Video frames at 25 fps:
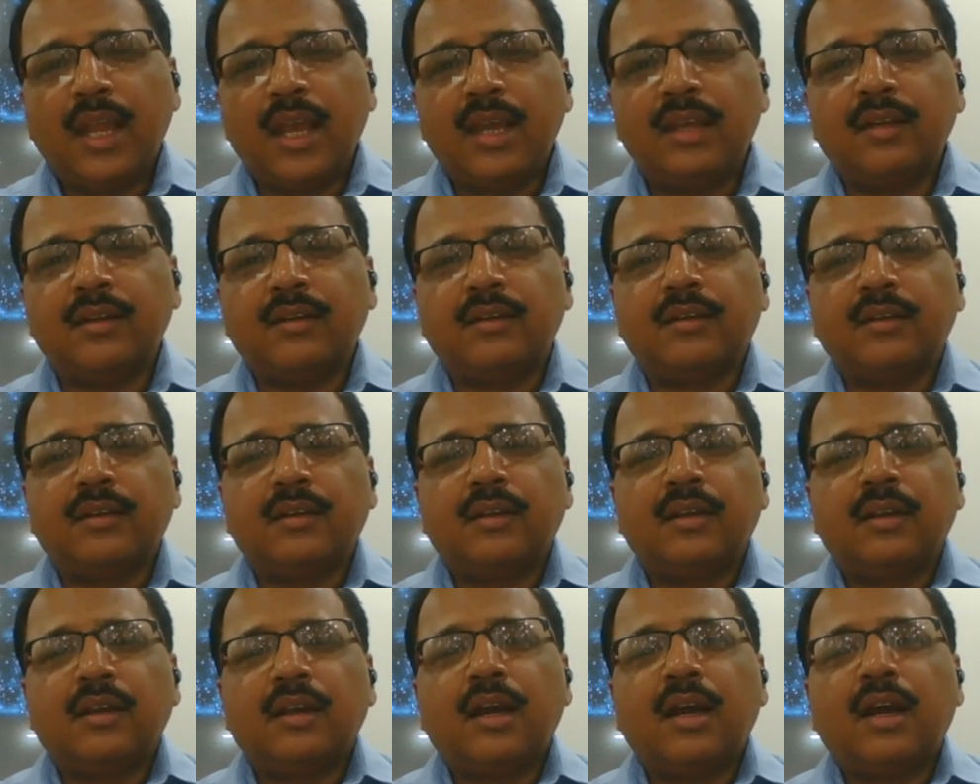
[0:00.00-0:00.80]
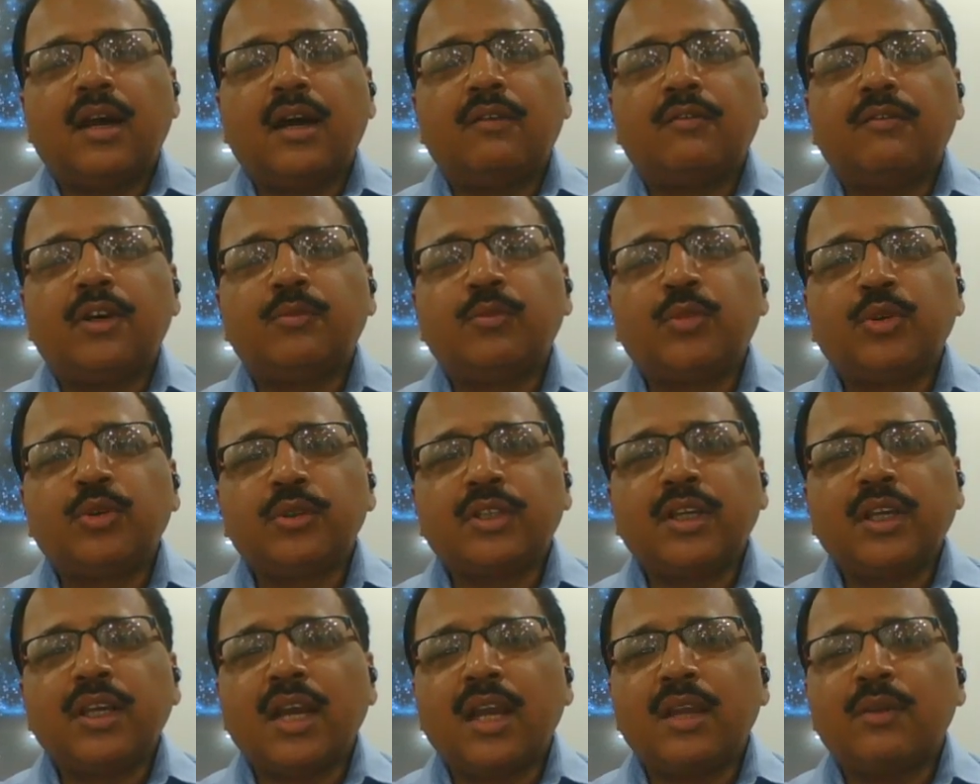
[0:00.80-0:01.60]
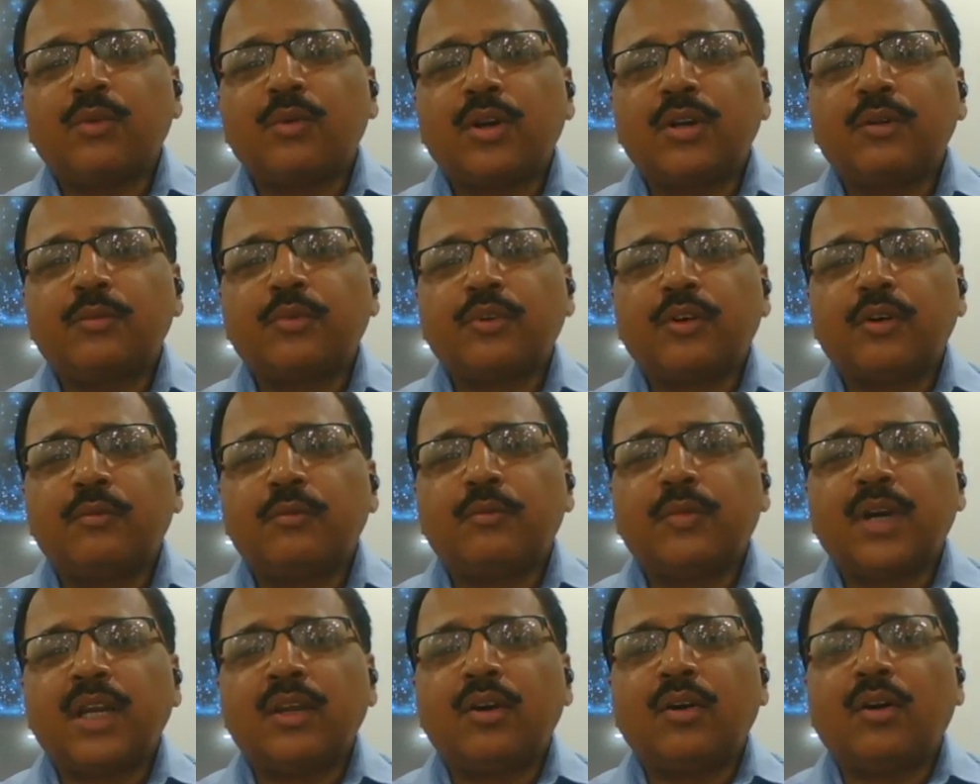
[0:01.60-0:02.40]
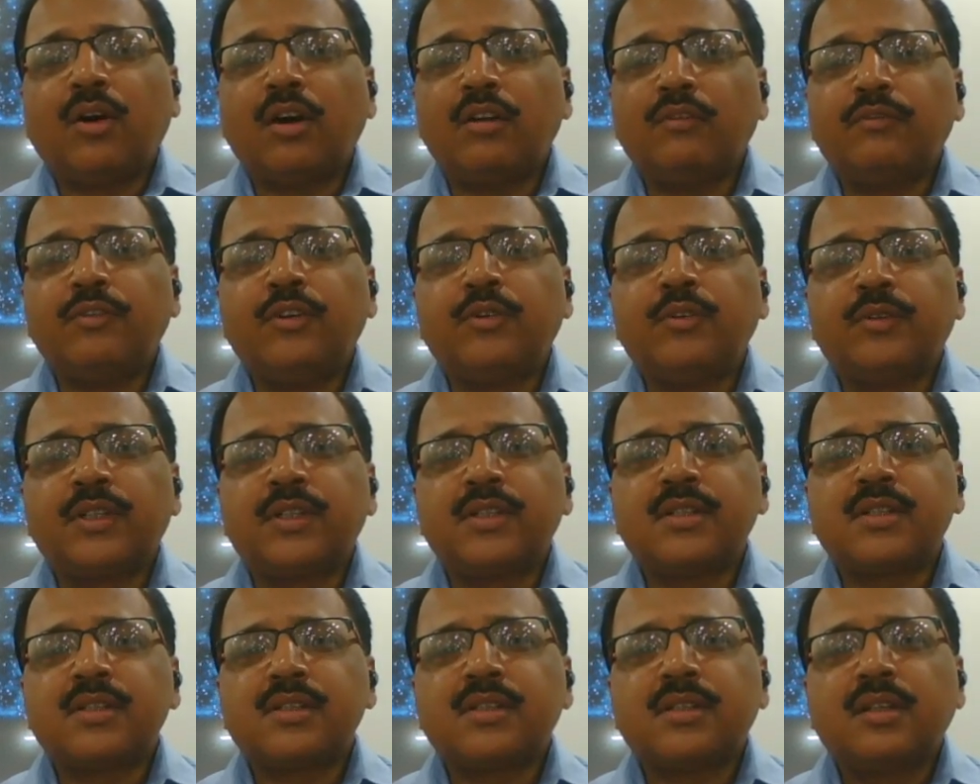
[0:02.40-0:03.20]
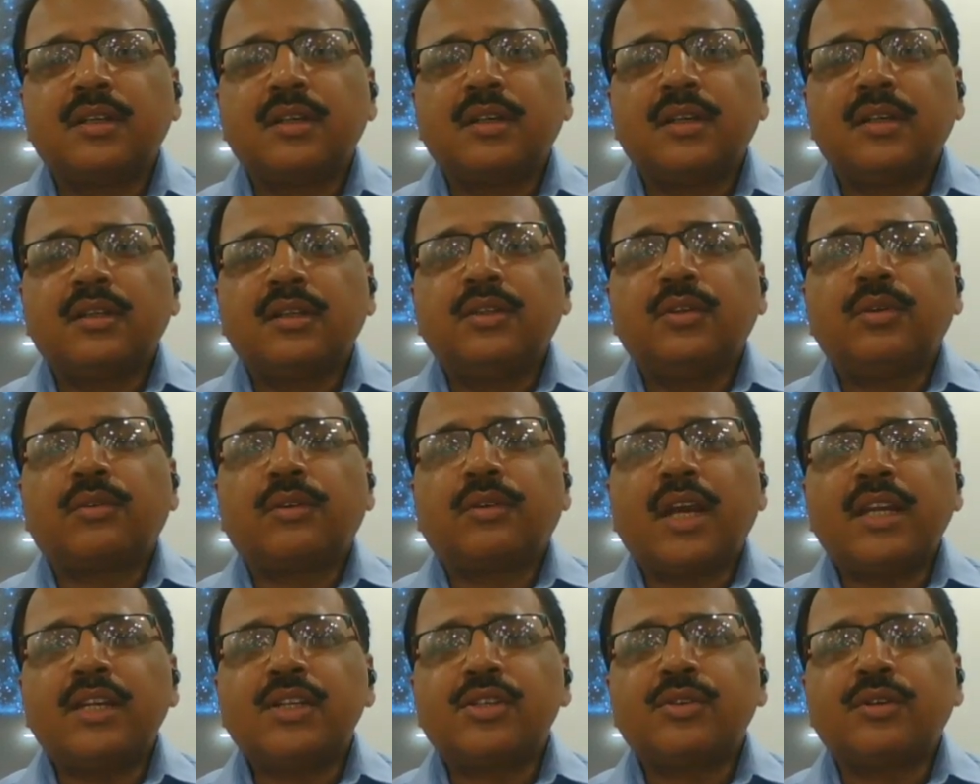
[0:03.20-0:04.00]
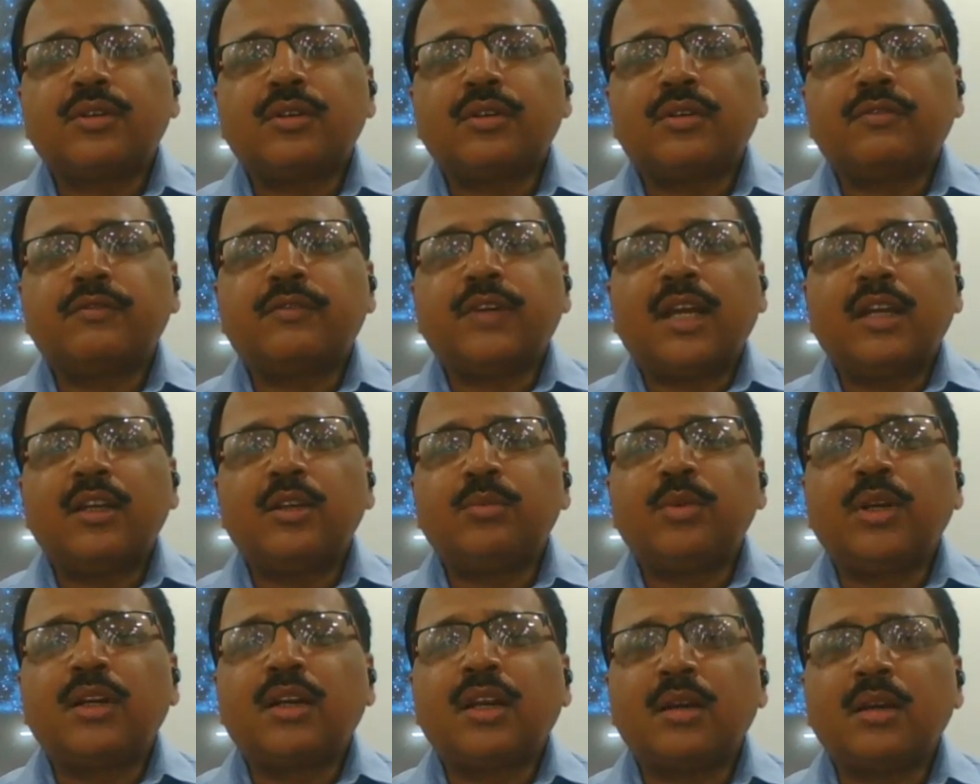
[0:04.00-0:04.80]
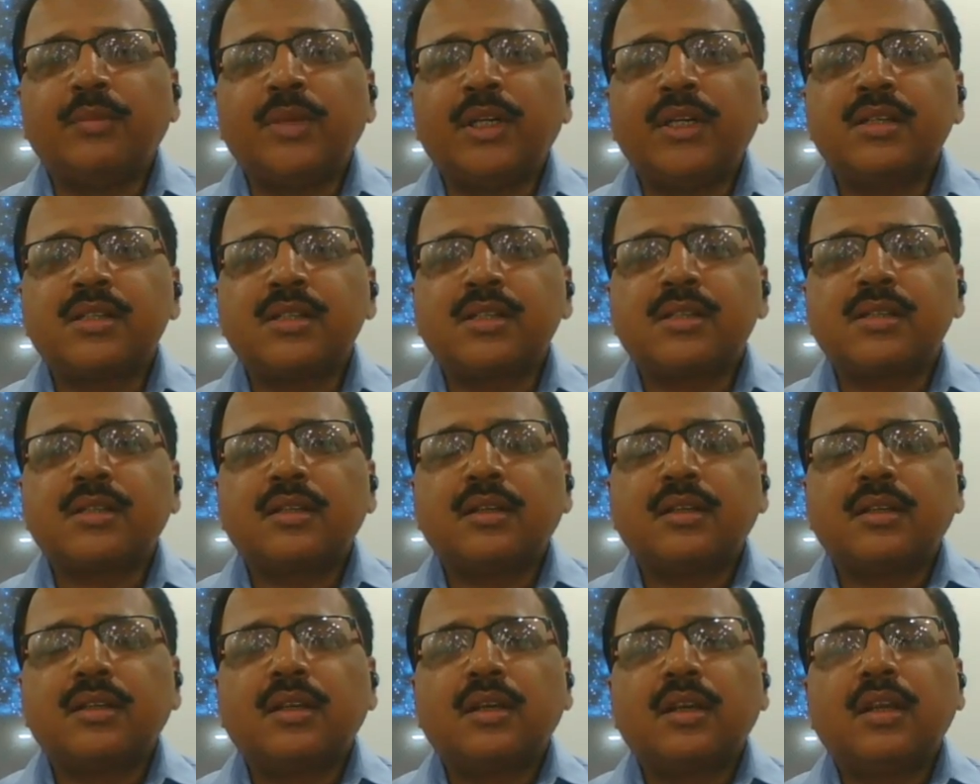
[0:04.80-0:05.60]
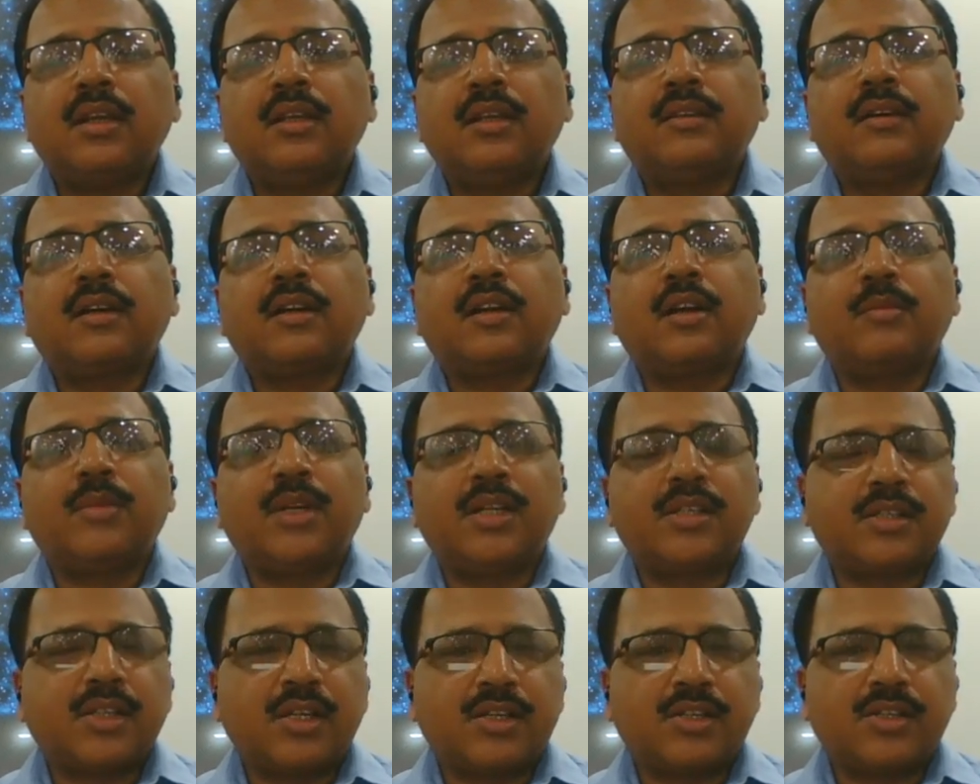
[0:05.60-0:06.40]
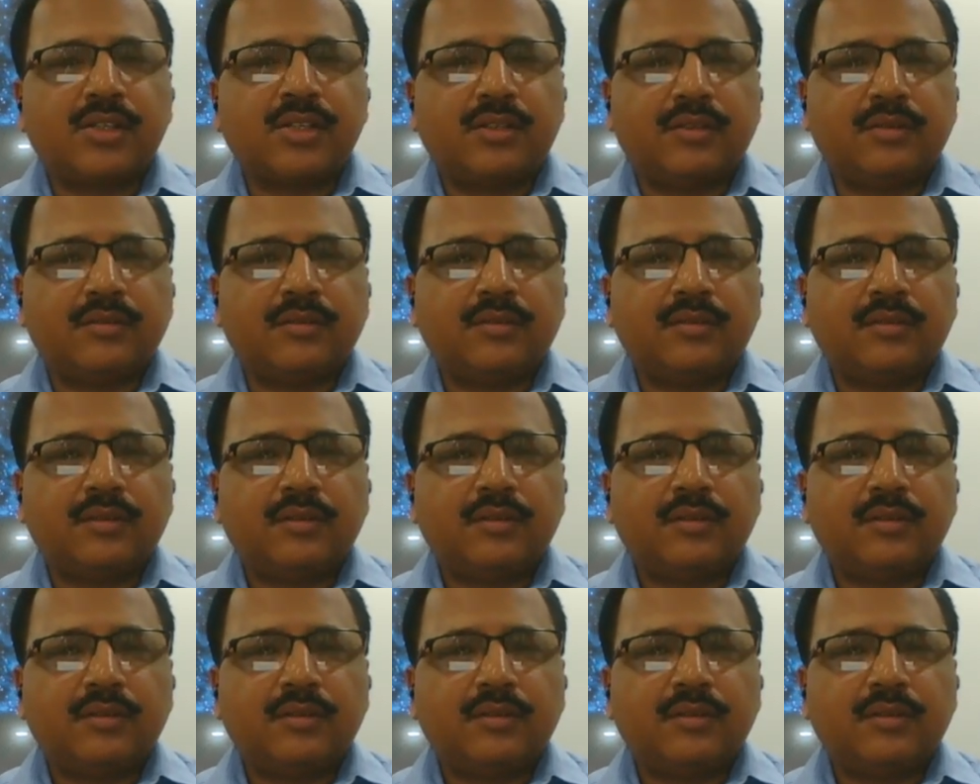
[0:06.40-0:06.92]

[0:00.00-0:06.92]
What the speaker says: And one more thing I want from my all viewers, you write your valuable comments in the comment section.